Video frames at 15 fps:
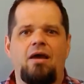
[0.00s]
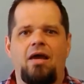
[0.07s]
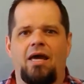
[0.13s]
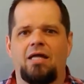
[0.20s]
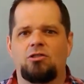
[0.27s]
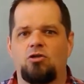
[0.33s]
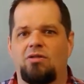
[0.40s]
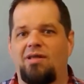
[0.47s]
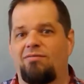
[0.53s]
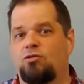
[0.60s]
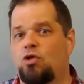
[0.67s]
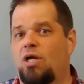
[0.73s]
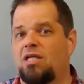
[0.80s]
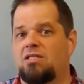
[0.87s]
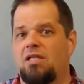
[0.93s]
And so they've
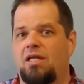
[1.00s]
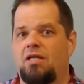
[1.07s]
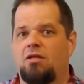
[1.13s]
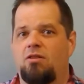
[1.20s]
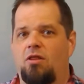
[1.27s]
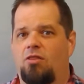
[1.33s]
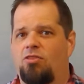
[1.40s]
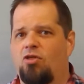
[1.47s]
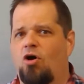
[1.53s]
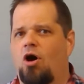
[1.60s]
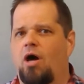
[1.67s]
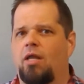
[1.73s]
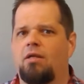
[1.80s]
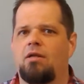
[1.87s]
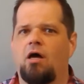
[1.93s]
translated the
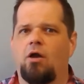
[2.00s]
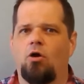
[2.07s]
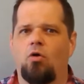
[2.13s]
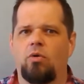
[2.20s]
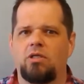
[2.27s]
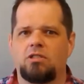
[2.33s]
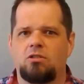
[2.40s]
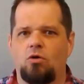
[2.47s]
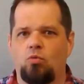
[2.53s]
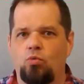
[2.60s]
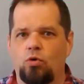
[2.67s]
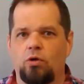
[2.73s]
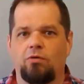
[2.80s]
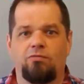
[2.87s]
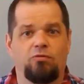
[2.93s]
thought, not always the
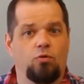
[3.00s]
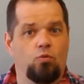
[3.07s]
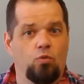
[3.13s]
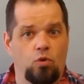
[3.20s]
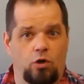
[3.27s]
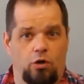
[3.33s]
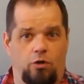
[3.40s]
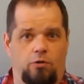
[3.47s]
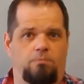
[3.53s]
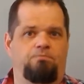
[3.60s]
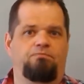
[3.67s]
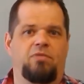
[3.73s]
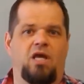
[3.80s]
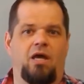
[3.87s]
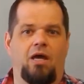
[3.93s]
word for word.
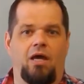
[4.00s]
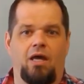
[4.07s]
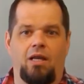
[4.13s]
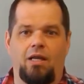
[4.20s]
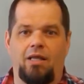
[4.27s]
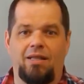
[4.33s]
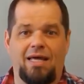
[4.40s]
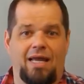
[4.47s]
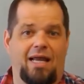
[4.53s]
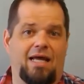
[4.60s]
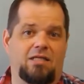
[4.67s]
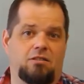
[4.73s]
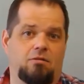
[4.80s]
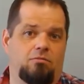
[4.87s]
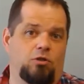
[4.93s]
And that
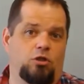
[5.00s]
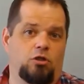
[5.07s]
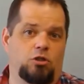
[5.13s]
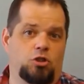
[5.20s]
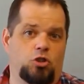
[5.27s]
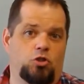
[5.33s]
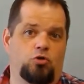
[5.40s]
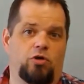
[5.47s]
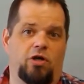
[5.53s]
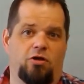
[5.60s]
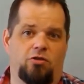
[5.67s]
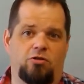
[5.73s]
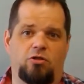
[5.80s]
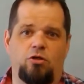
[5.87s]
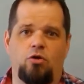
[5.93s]
has some good
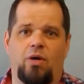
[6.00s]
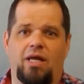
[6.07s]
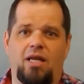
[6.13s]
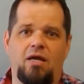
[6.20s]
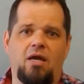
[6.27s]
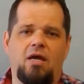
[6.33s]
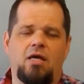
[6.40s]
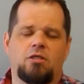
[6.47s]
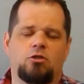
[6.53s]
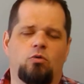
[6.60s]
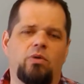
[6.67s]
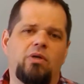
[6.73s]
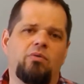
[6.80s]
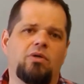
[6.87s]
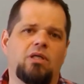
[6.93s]
strength to it. So
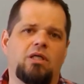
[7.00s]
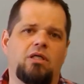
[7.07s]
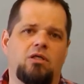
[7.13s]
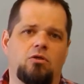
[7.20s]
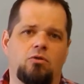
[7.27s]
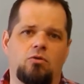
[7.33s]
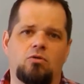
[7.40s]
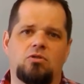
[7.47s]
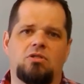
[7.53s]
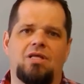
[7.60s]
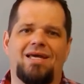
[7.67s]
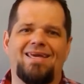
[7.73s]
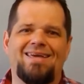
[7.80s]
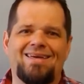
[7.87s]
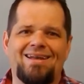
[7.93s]
we really use
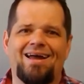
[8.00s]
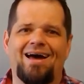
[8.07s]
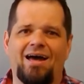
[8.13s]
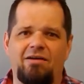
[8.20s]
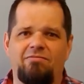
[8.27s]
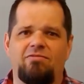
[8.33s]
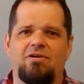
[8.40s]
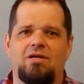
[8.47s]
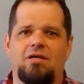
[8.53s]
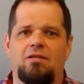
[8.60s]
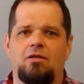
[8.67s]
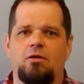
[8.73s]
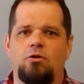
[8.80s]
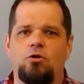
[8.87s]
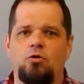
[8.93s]
the NIV,
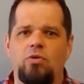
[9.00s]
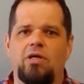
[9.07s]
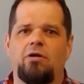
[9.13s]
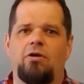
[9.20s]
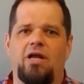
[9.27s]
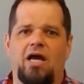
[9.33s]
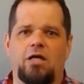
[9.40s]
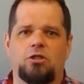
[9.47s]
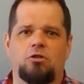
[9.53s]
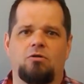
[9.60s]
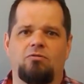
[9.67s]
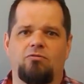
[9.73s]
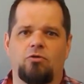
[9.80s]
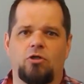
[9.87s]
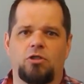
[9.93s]
the New
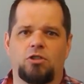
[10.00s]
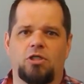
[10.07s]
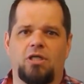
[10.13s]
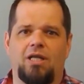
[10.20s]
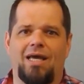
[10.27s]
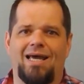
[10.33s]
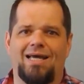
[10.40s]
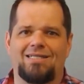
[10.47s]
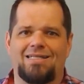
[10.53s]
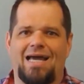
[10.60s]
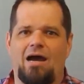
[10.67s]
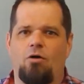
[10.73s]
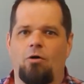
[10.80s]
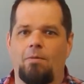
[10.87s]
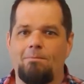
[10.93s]
International Version, as
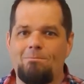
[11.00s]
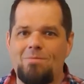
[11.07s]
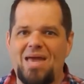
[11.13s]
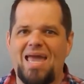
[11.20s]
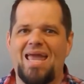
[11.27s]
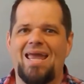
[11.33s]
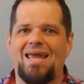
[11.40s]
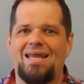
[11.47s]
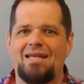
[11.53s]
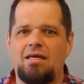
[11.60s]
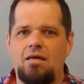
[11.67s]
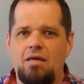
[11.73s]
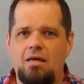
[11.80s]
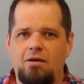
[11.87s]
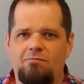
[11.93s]
our main
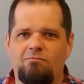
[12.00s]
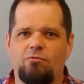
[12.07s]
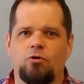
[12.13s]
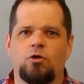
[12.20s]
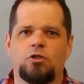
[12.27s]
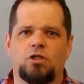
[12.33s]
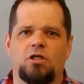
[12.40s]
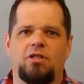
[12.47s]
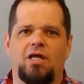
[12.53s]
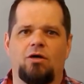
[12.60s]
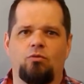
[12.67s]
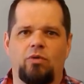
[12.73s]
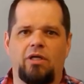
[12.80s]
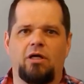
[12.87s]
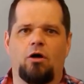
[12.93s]
version that
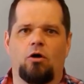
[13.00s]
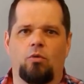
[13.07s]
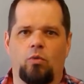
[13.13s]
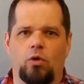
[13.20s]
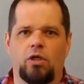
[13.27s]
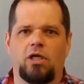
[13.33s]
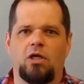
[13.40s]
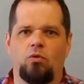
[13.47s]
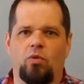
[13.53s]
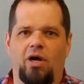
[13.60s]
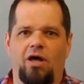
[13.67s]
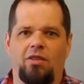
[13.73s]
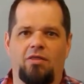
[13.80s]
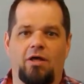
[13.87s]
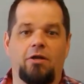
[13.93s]
we are working
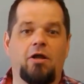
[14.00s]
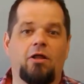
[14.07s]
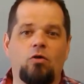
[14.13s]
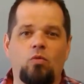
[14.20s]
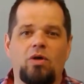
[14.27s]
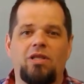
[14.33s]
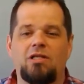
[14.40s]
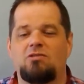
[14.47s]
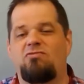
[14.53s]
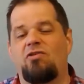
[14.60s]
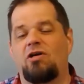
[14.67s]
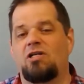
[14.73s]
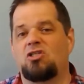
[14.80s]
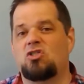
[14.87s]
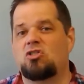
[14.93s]
with. Another one that's
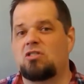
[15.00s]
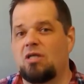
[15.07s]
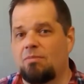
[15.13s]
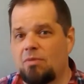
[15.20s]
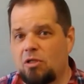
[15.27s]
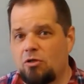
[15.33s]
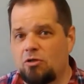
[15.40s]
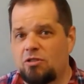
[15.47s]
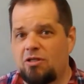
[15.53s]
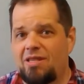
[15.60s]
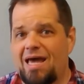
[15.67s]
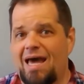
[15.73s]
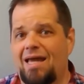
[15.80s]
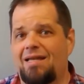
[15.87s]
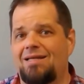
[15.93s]
very similar to
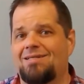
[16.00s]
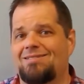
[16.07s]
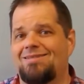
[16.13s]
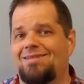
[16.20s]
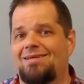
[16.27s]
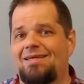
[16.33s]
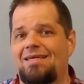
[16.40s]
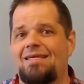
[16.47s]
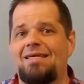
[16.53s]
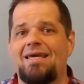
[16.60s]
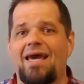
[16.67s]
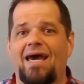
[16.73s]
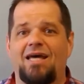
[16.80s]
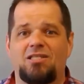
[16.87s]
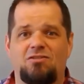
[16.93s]
that is the
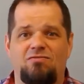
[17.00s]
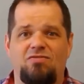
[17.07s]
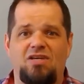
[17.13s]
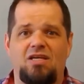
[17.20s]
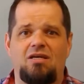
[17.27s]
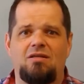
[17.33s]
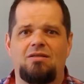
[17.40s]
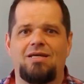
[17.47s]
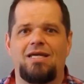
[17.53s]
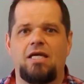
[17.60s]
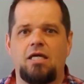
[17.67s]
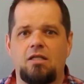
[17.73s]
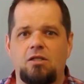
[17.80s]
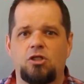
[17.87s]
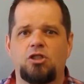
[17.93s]
ESV, the
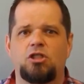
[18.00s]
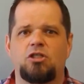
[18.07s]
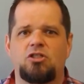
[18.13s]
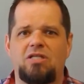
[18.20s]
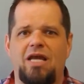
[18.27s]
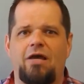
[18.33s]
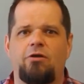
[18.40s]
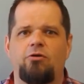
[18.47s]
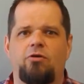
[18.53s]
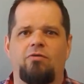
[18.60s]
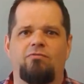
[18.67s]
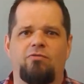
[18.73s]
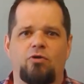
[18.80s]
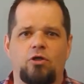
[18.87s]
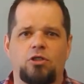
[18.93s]
English Standard
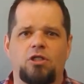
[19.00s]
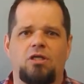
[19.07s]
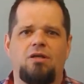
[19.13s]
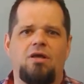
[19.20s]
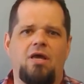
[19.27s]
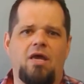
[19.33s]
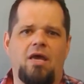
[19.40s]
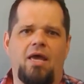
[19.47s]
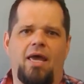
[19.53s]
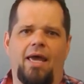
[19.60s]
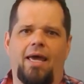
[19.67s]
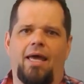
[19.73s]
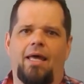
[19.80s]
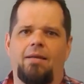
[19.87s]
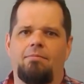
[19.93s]
Version.
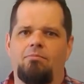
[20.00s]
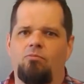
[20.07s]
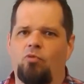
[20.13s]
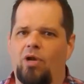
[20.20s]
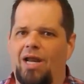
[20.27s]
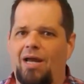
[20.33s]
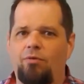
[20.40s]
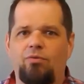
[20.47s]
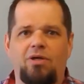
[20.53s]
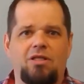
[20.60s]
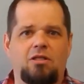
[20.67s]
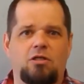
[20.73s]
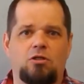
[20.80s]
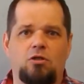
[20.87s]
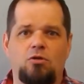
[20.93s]
And when I read
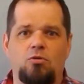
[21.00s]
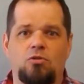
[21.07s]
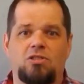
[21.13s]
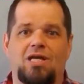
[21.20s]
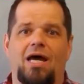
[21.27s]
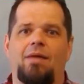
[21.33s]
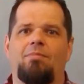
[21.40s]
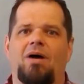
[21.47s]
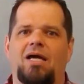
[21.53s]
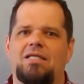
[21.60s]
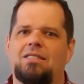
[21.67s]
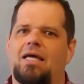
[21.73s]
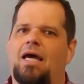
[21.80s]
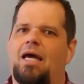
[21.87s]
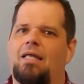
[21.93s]
the two side by
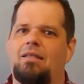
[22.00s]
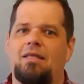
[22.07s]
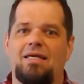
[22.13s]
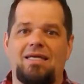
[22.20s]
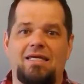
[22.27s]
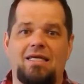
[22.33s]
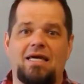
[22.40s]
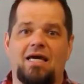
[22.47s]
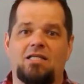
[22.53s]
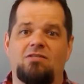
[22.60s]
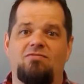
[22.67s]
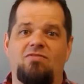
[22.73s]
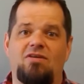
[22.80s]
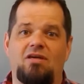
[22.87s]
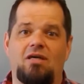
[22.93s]
side, the
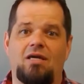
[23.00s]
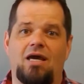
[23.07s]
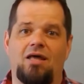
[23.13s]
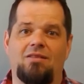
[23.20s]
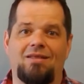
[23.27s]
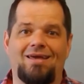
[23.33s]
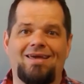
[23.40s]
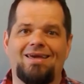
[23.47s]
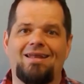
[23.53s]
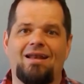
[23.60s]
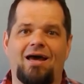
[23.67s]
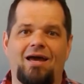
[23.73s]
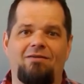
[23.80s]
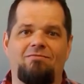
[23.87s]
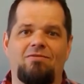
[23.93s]
ESV and the
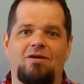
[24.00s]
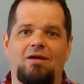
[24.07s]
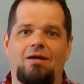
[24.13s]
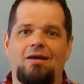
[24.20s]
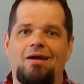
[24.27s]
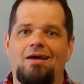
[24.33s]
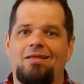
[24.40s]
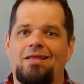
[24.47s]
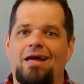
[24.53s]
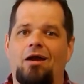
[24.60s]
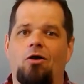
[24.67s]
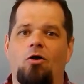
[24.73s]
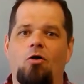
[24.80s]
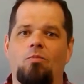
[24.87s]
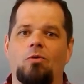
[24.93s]
NIV, they
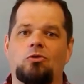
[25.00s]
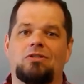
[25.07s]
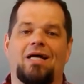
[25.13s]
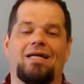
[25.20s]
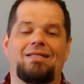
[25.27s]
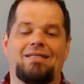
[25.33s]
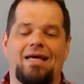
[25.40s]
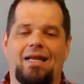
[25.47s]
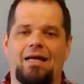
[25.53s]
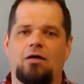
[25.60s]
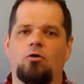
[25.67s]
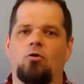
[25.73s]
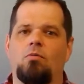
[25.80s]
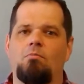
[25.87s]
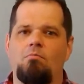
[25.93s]
are almost
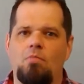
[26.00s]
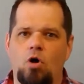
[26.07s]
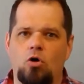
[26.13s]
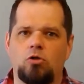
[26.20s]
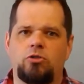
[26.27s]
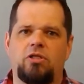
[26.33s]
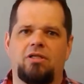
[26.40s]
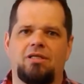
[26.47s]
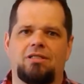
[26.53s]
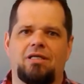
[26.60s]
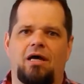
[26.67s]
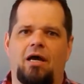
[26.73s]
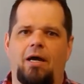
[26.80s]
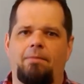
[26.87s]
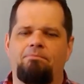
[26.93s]
identical most of the
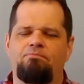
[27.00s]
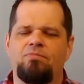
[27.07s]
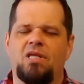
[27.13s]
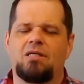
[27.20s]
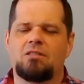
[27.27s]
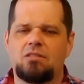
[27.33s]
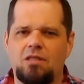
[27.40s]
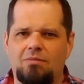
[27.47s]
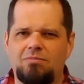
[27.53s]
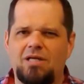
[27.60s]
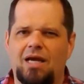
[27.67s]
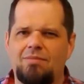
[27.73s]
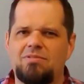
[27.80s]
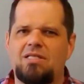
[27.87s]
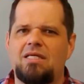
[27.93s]
time.
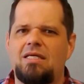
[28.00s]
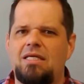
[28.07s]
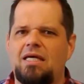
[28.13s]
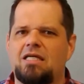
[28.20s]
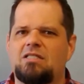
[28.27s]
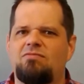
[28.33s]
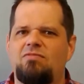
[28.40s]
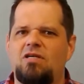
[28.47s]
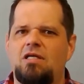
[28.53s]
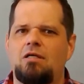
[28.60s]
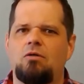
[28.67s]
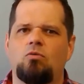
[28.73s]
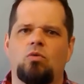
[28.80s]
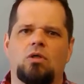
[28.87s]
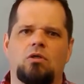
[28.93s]
Sometimes the
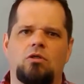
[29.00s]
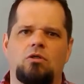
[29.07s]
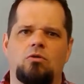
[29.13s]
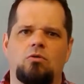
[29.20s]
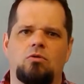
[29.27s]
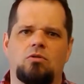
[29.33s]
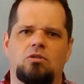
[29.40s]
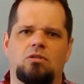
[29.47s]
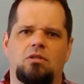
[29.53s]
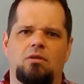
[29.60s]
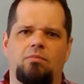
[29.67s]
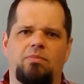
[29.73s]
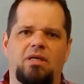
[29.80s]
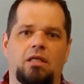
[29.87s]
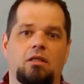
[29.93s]
ESV will
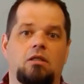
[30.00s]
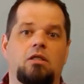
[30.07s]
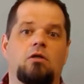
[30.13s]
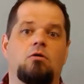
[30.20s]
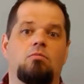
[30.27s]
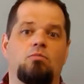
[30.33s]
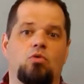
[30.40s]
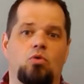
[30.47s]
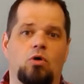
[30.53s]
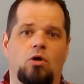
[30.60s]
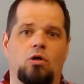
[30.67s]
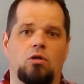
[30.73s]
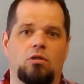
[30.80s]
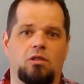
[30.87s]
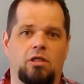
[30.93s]
be a little
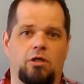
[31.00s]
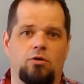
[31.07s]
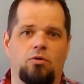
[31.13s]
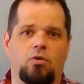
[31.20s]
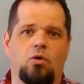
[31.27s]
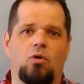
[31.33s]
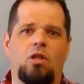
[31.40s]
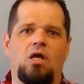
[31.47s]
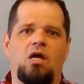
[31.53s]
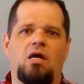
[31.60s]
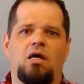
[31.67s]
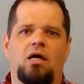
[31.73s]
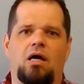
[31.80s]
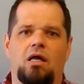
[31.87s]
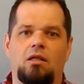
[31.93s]
more literal,
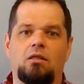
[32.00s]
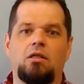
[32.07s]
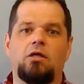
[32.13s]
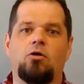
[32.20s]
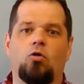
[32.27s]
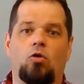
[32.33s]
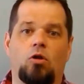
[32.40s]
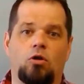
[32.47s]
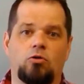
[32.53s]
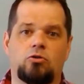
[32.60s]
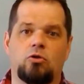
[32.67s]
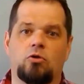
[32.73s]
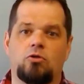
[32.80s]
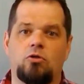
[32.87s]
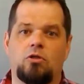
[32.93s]
a little
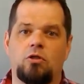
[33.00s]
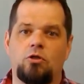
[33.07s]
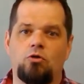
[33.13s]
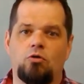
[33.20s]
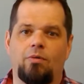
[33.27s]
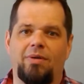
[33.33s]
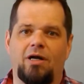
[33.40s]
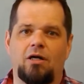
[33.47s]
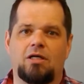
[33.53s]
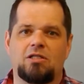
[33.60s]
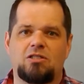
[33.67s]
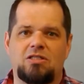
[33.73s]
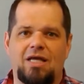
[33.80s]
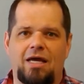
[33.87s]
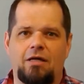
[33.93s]
closer to the New American
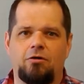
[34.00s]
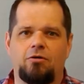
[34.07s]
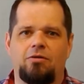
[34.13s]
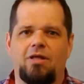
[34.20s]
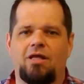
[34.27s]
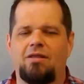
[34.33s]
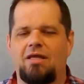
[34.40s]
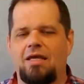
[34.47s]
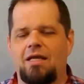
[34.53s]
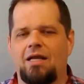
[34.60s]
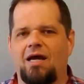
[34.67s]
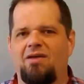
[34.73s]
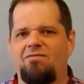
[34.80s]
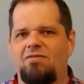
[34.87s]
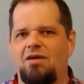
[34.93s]
Standard than the
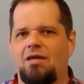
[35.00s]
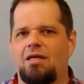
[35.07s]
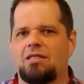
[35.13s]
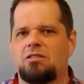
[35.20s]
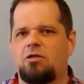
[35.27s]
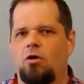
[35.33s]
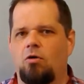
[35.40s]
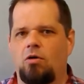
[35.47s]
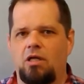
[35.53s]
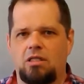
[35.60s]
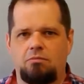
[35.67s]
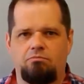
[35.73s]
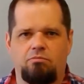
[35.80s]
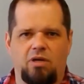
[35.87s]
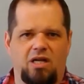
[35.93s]
NIV, and so
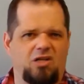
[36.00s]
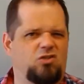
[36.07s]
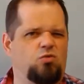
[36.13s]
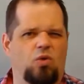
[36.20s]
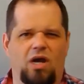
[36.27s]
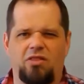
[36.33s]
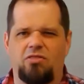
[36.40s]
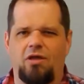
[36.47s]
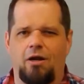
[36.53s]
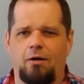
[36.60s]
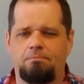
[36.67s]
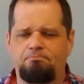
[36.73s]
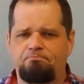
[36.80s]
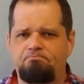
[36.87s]
but it's right there.